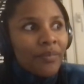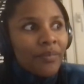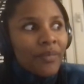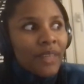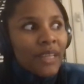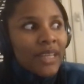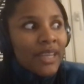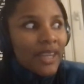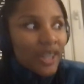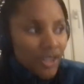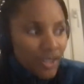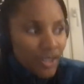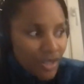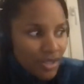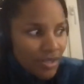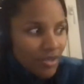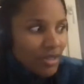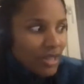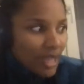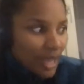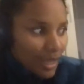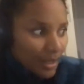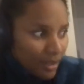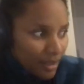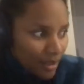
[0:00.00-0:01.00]
he
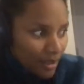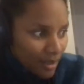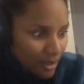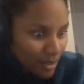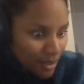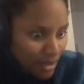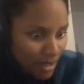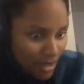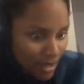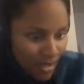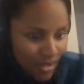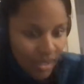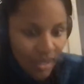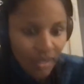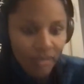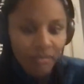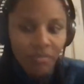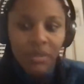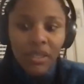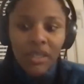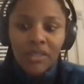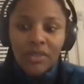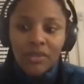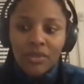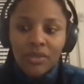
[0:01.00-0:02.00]
understood that this can
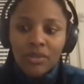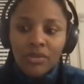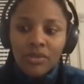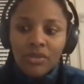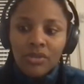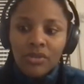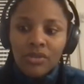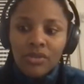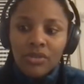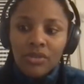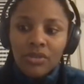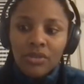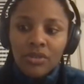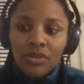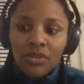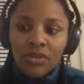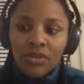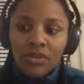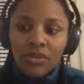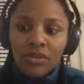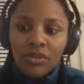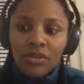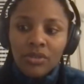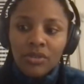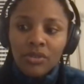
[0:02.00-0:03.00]
be used
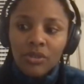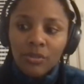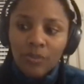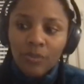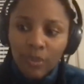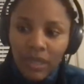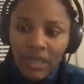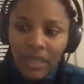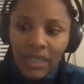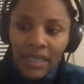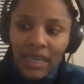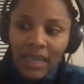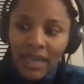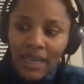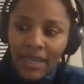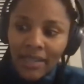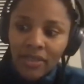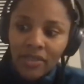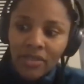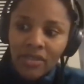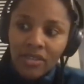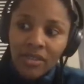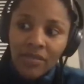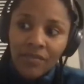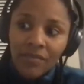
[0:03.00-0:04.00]
to bring
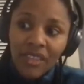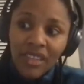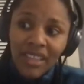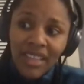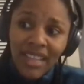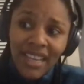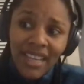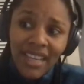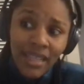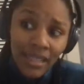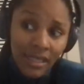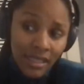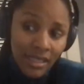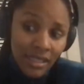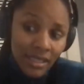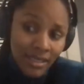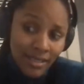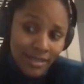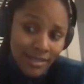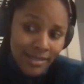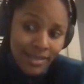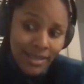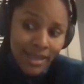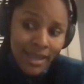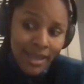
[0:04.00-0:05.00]
light on something that it
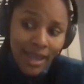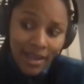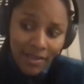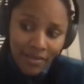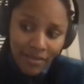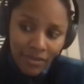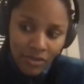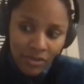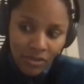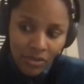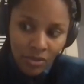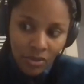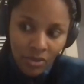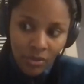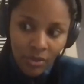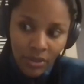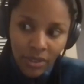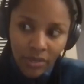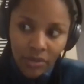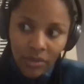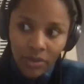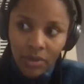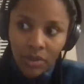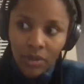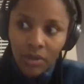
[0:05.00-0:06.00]
didn't have to do
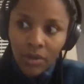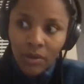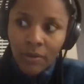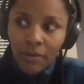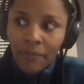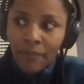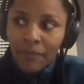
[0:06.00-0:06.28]
it, you know?